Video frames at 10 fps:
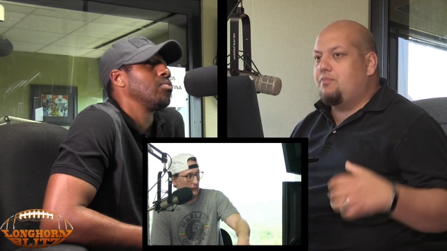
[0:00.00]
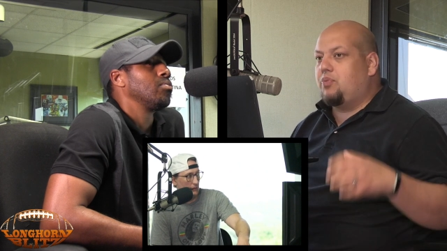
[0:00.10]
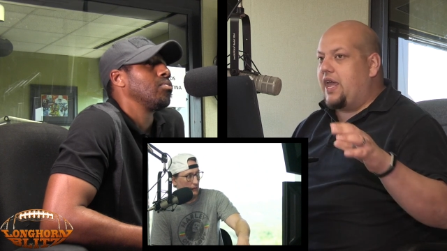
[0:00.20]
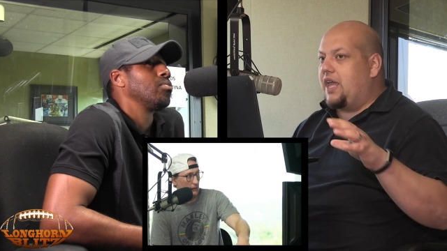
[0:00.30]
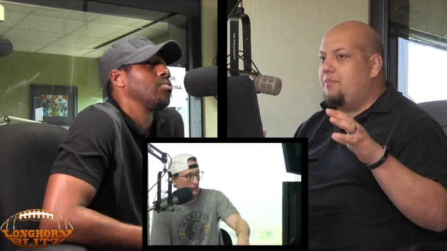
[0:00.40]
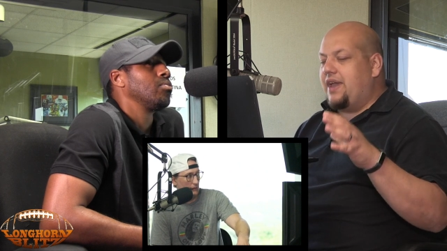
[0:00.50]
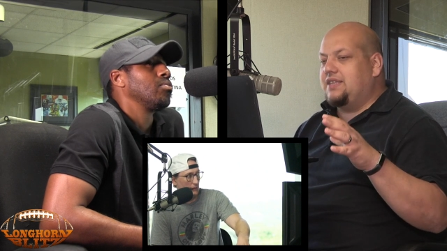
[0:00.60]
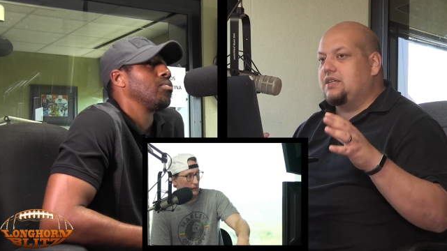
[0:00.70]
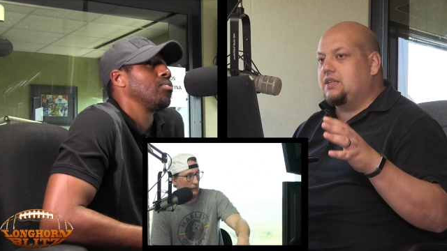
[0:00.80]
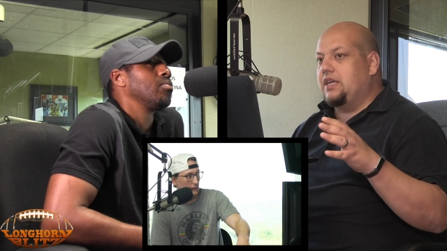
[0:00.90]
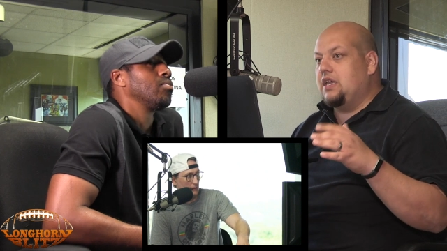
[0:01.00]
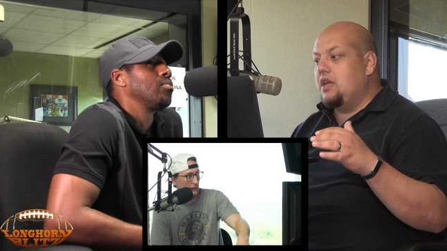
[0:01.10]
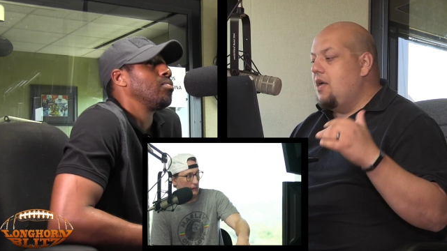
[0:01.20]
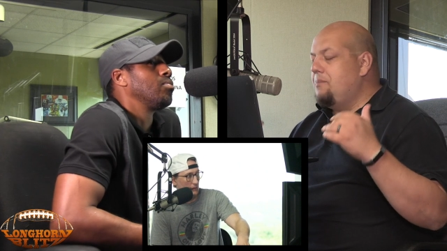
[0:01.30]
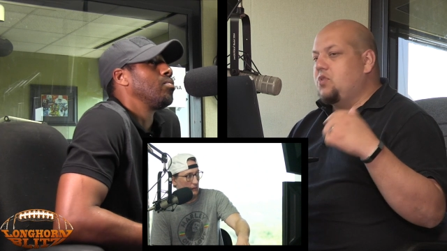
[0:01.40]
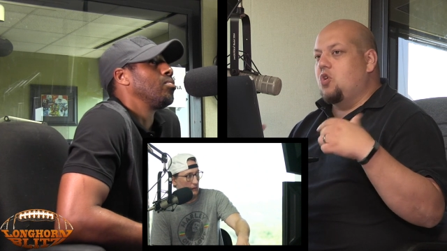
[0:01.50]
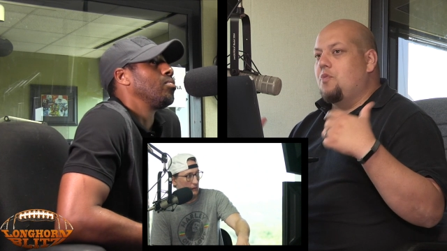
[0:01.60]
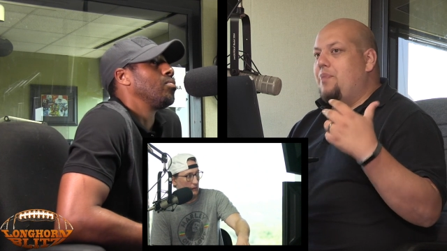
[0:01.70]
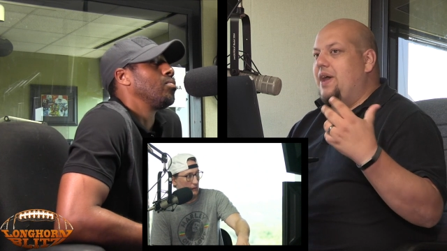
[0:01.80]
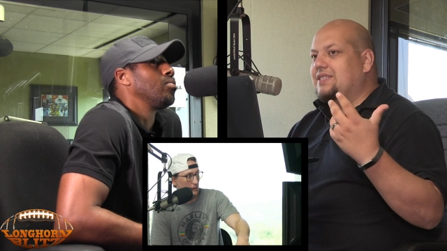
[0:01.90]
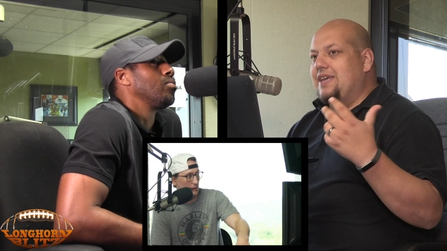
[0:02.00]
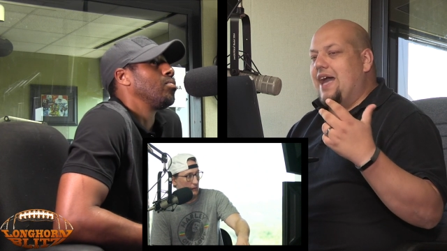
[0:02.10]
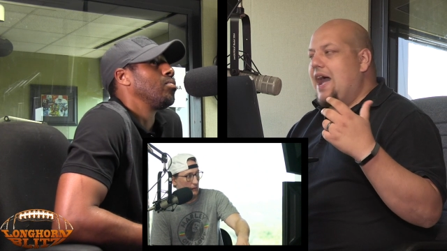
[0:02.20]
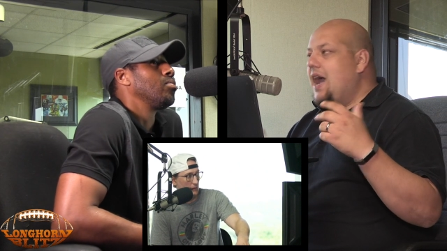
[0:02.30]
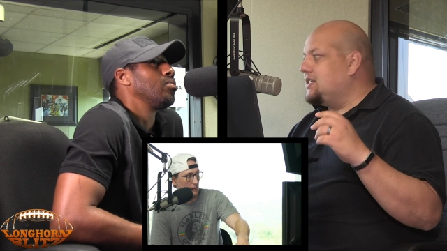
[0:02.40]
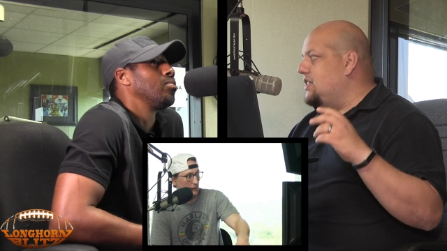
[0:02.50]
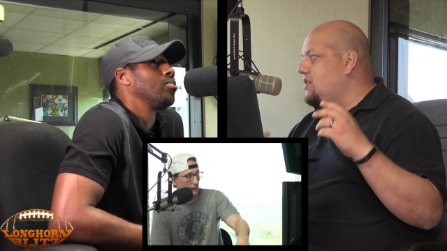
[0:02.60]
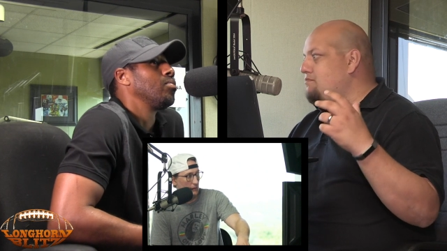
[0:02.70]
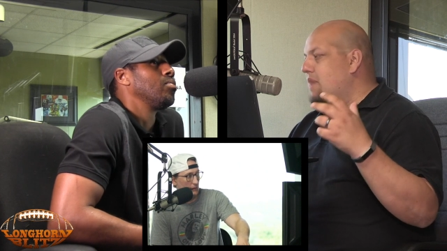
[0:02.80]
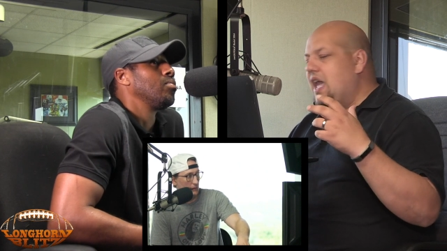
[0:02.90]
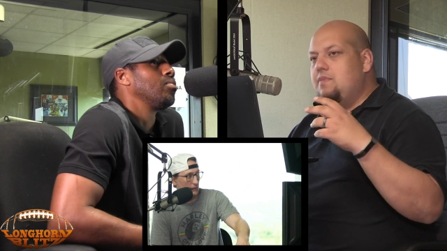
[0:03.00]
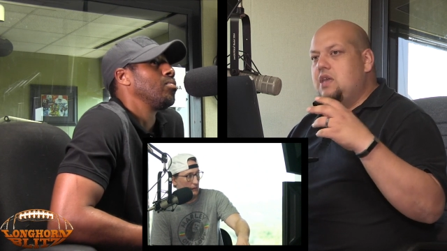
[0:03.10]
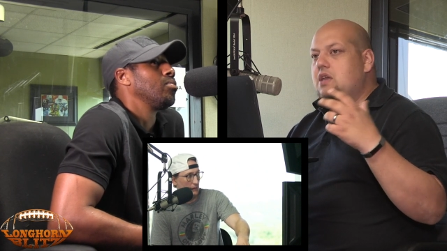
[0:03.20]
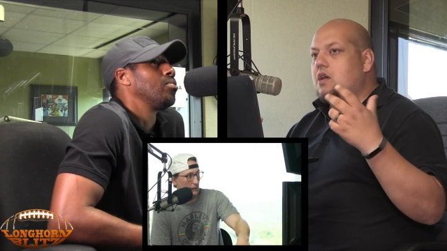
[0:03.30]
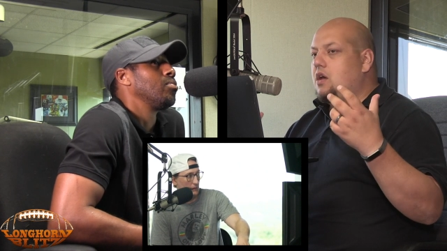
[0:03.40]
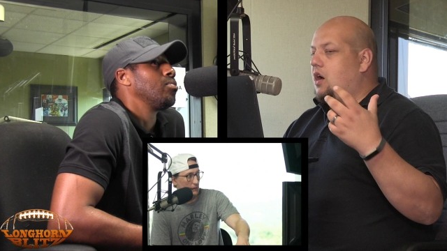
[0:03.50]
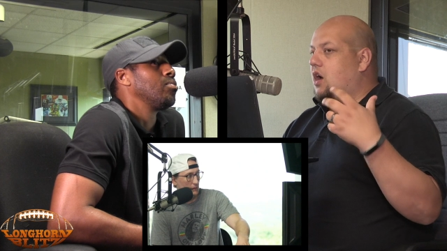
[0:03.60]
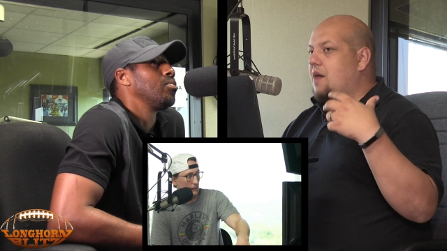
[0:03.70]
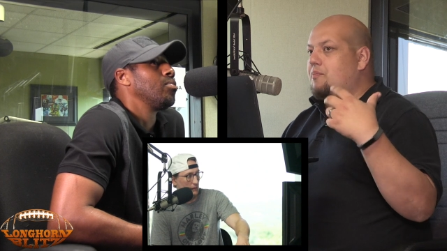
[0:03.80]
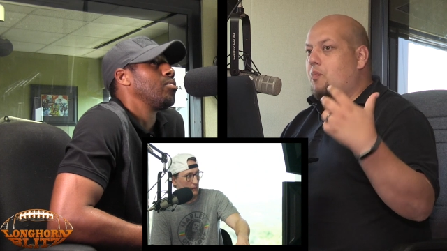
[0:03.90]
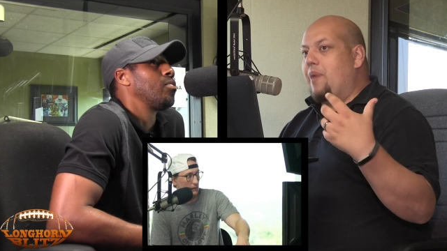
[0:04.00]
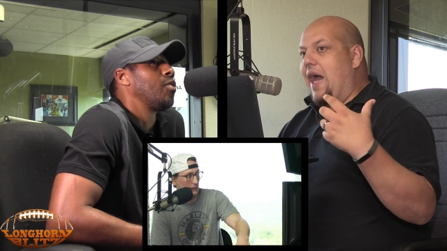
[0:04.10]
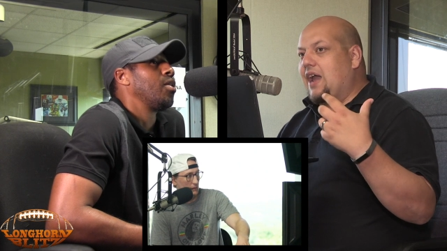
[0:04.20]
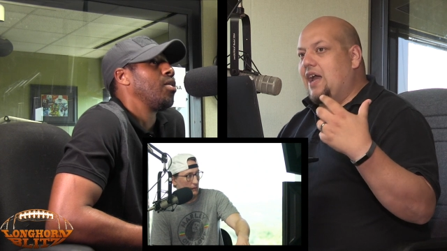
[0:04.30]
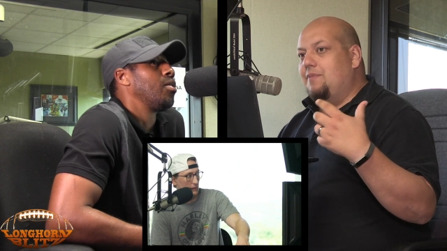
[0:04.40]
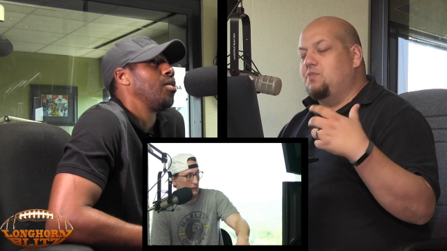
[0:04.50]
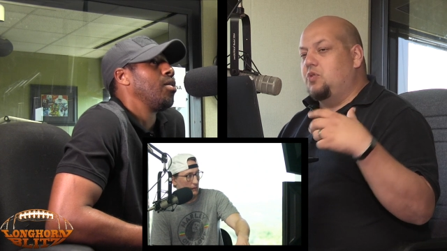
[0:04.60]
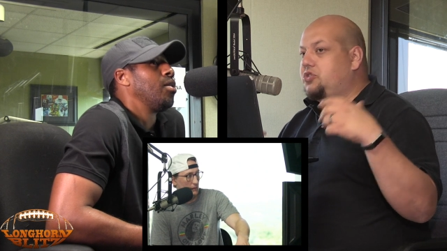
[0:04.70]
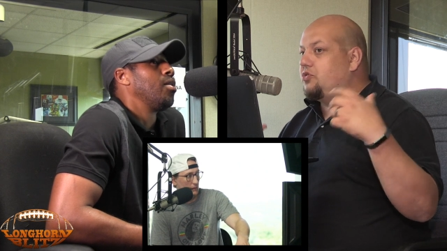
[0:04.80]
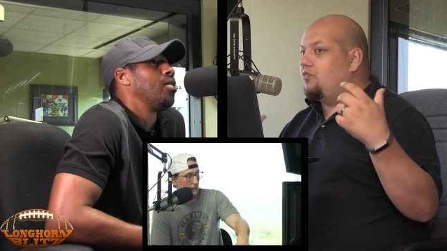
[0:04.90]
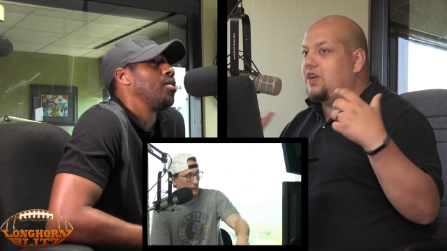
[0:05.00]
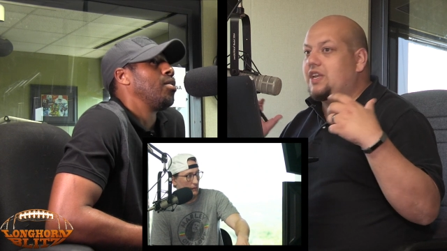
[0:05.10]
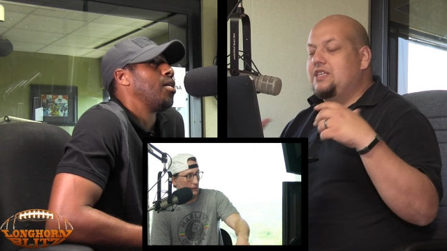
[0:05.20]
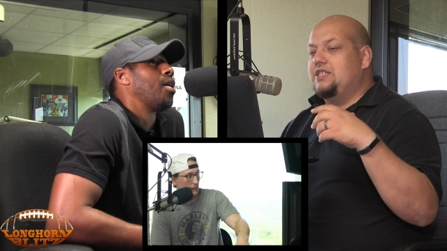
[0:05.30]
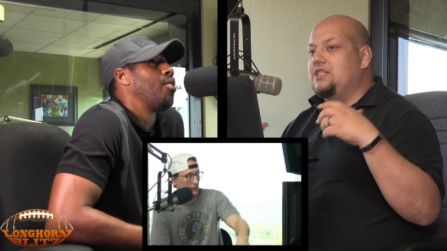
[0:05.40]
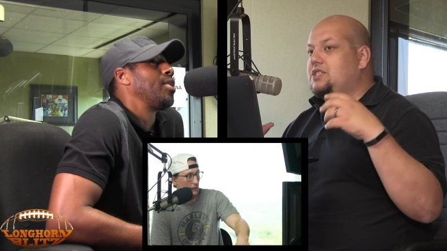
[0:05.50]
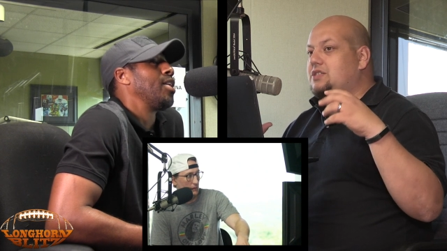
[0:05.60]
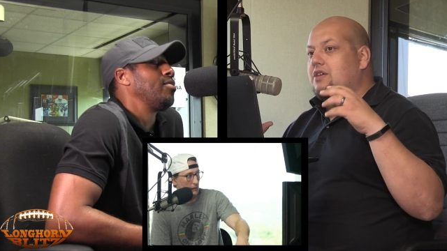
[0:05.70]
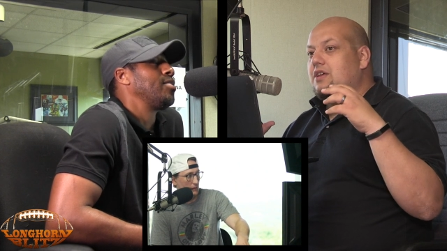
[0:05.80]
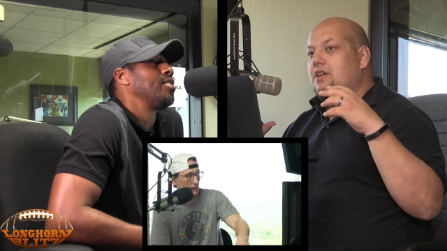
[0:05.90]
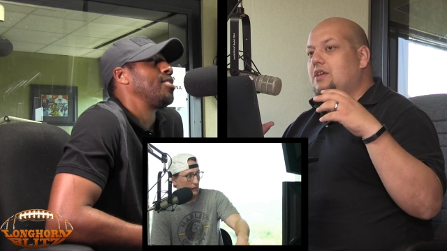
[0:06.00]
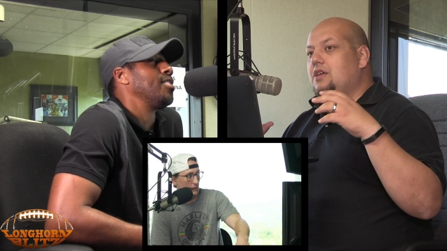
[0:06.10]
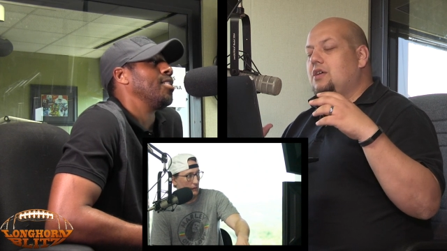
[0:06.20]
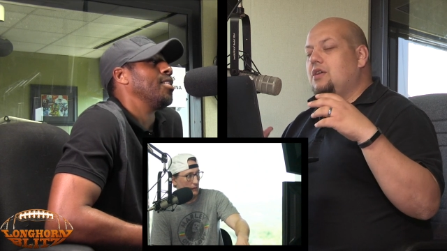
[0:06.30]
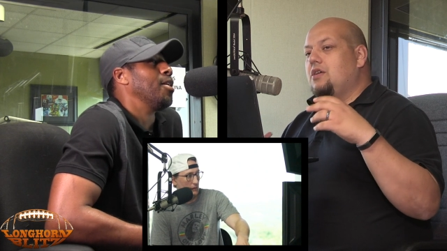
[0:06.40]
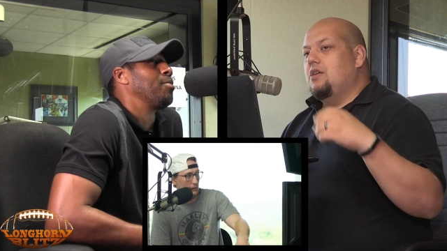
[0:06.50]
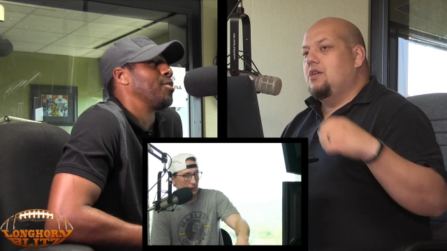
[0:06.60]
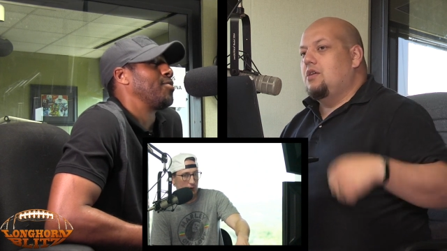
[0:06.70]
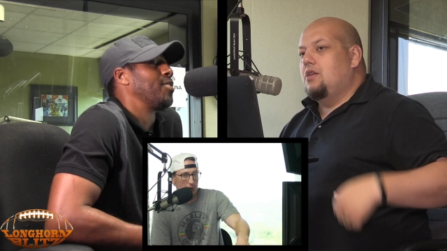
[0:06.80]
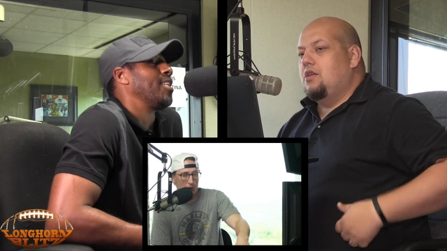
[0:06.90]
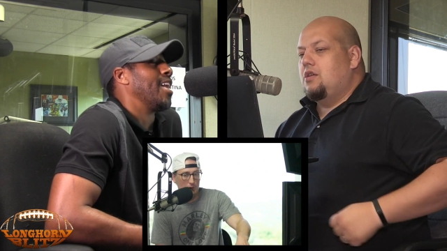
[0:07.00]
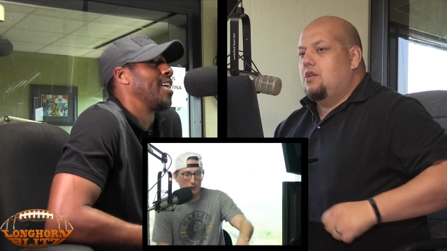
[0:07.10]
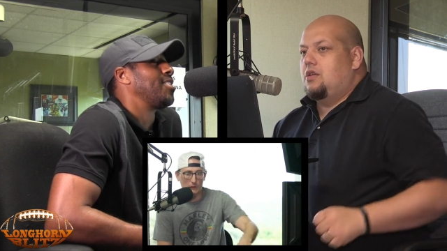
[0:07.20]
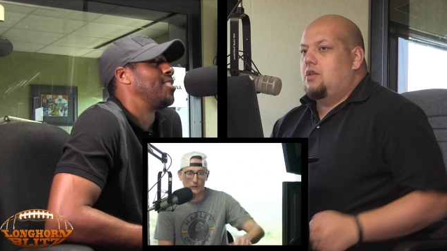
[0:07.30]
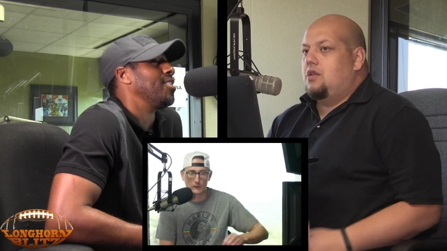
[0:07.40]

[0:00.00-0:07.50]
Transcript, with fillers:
Speaker 1: at playing basically your best guys and then maybe a couple backups, but you're really just. I would love
Speaker 2: to see the numbers for the next